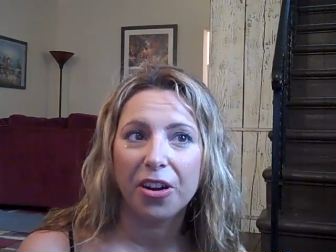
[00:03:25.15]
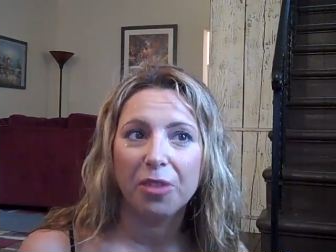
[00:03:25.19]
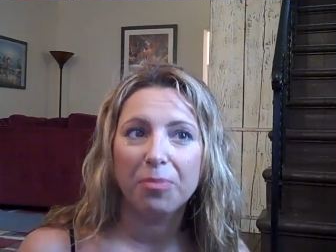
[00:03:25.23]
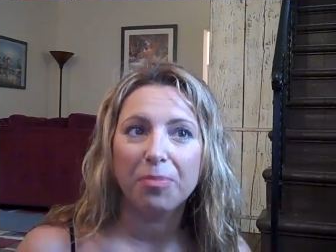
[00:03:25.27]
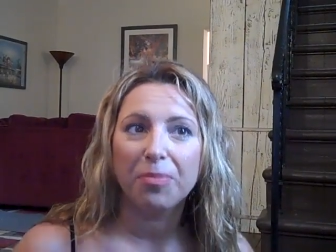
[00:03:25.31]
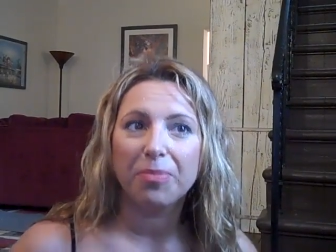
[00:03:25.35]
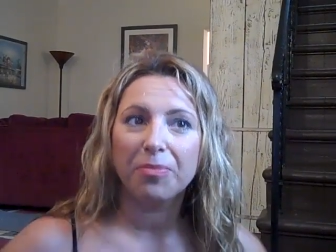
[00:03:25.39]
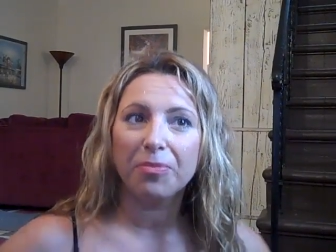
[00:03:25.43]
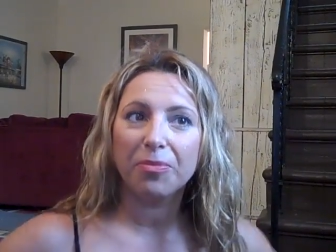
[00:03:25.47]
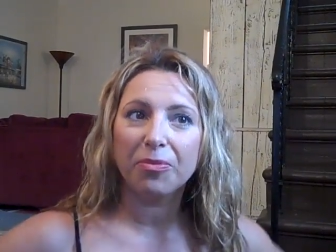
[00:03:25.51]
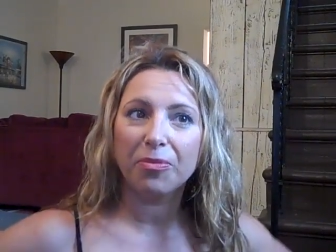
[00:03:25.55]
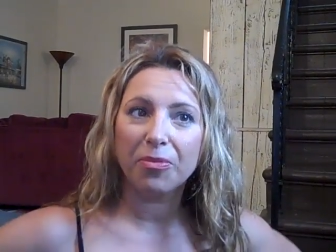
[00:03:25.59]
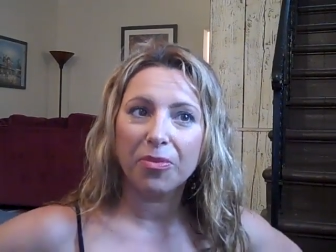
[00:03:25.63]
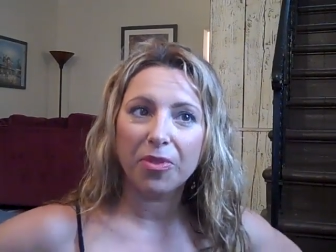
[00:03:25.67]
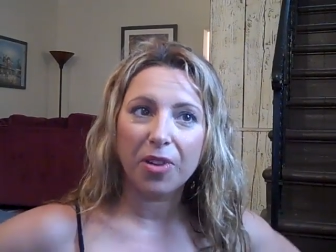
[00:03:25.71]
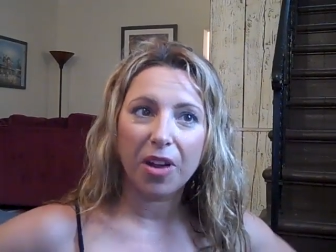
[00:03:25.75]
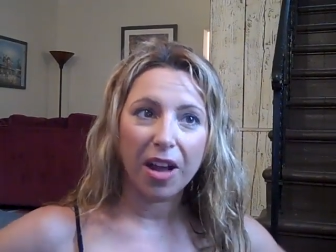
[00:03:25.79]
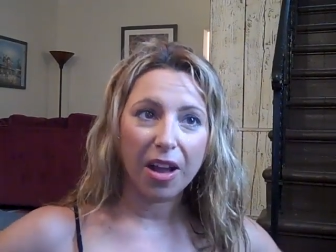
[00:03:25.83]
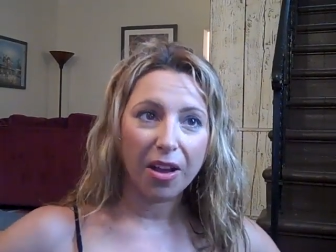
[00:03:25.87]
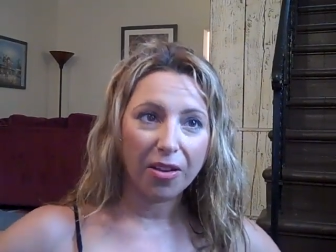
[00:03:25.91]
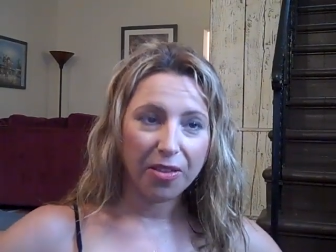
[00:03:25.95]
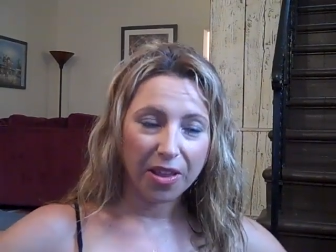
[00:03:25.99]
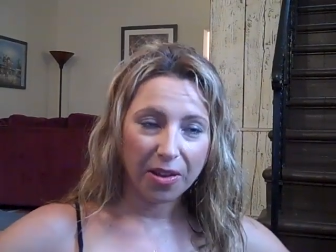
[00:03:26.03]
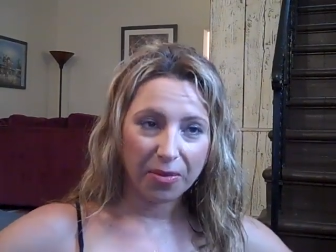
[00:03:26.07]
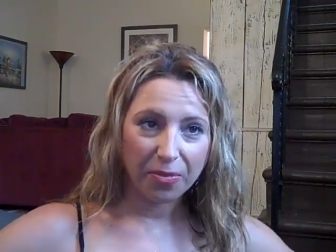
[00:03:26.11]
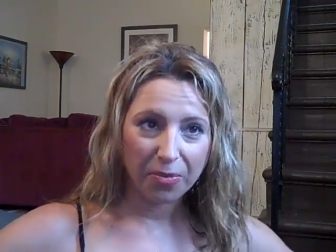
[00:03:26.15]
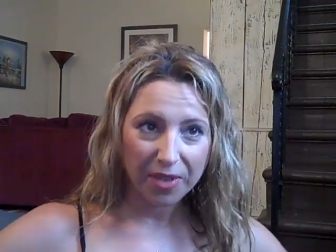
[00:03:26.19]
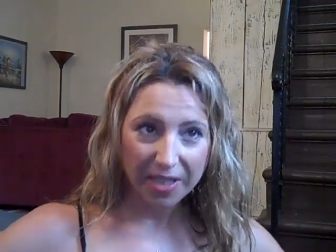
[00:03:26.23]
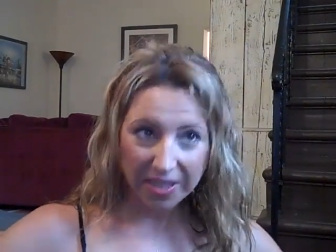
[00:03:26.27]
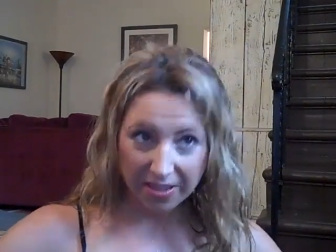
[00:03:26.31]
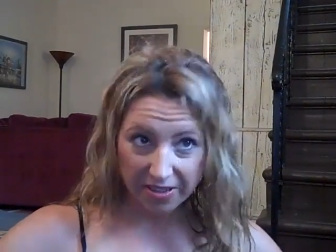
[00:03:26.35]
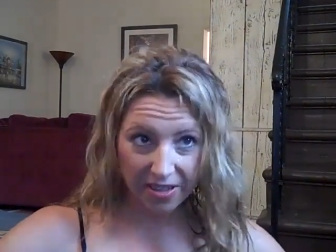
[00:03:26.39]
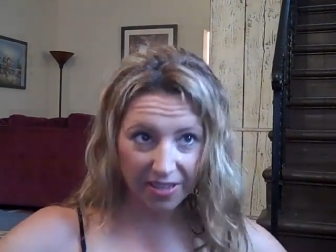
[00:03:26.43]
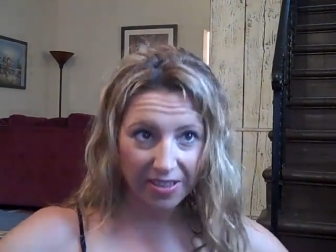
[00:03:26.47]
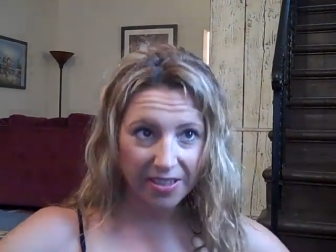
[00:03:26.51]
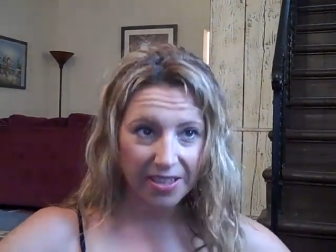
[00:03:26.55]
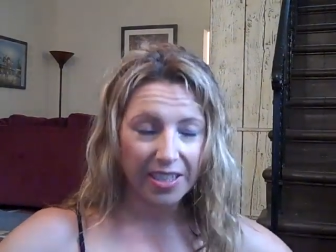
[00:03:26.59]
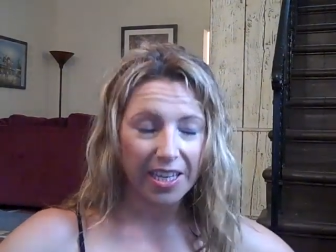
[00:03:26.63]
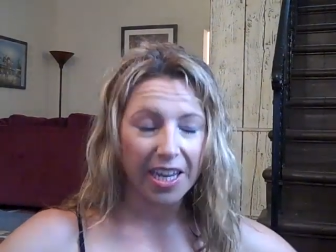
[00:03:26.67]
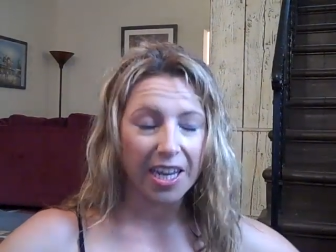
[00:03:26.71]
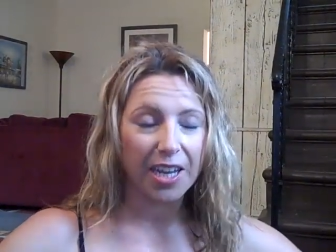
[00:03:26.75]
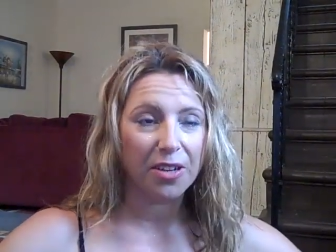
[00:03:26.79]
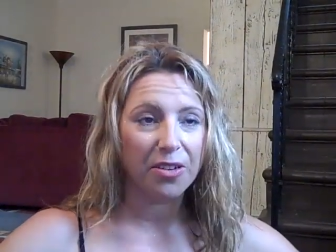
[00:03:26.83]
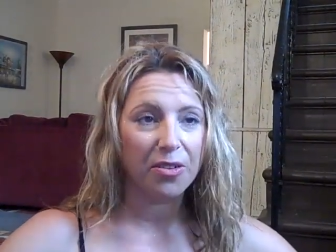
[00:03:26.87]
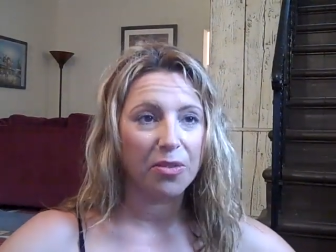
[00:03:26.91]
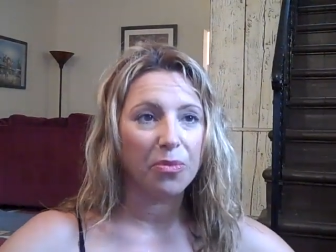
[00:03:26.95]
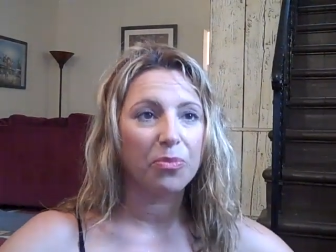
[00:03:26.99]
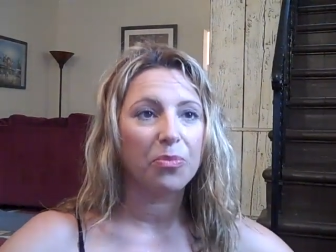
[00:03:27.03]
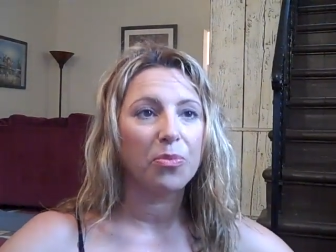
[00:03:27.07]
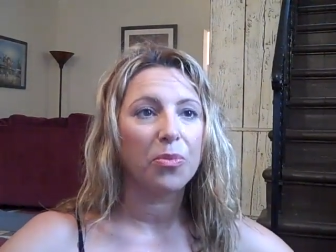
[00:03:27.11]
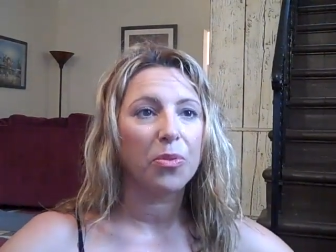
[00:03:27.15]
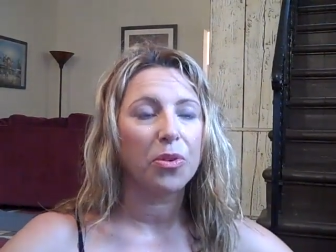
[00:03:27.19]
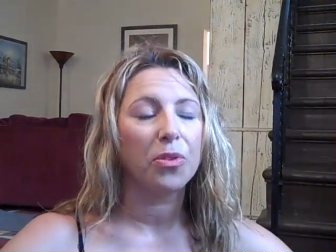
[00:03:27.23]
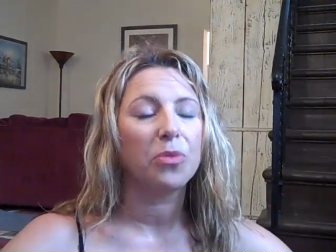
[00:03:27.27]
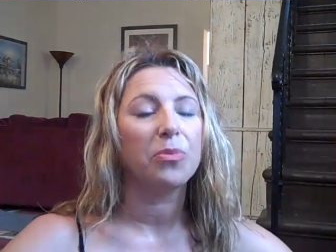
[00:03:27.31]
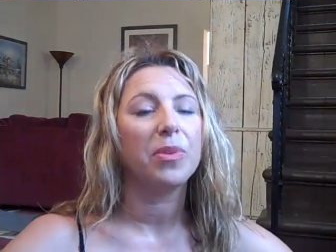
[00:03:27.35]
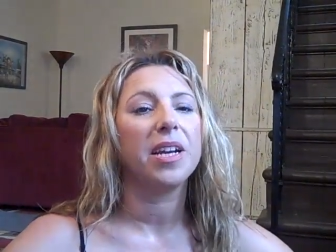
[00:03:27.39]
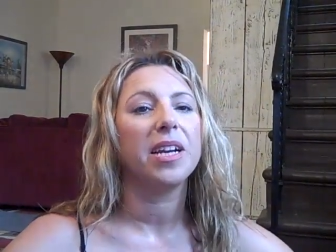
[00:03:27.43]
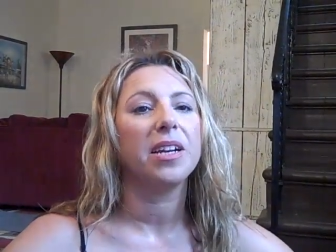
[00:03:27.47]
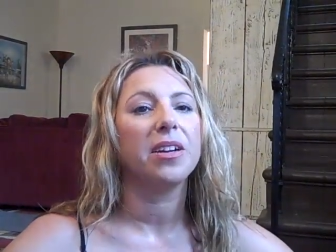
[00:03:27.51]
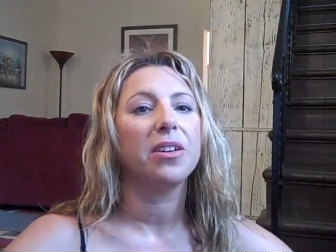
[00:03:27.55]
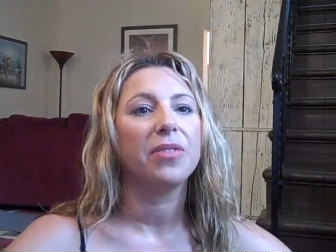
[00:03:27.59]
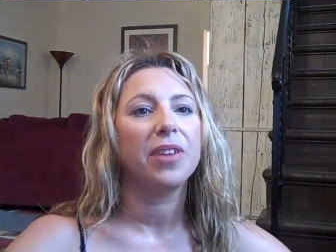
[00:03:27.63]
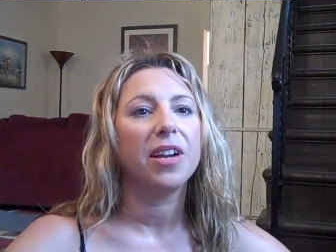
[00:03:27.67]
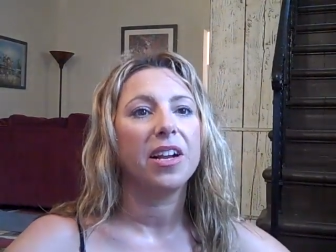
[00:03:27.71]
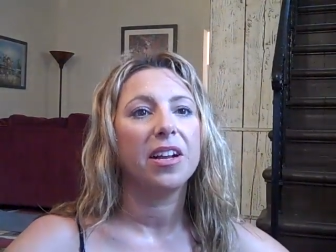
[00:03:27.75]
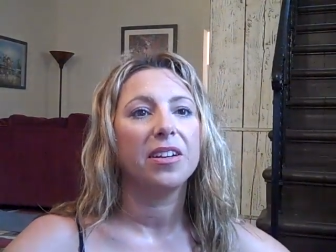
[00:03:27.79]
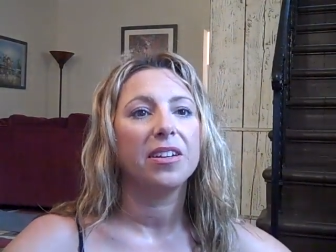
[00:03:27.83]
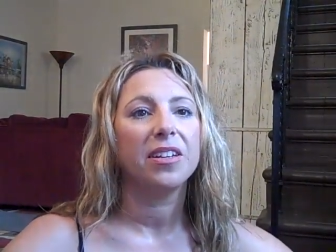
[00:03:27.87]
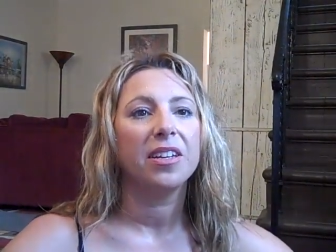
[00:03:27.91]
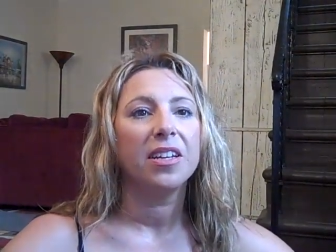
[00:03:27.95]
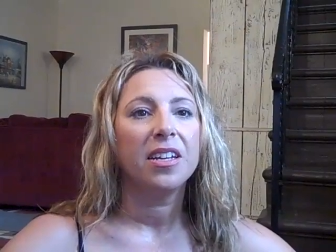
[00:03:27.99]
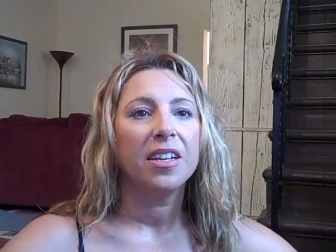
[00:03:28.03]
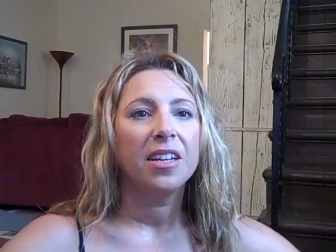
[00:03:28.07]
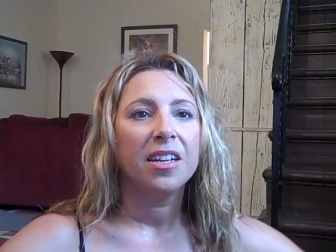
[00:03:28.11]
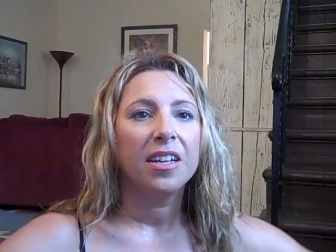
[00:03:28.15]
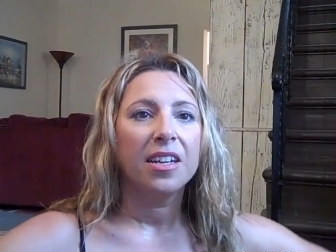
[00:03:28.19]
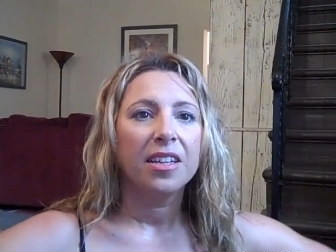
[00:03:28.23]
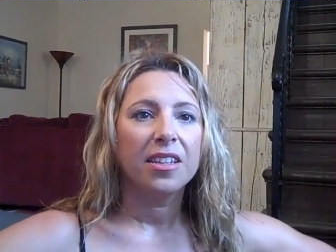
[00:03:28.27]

Our uh, then we start to gain more weight around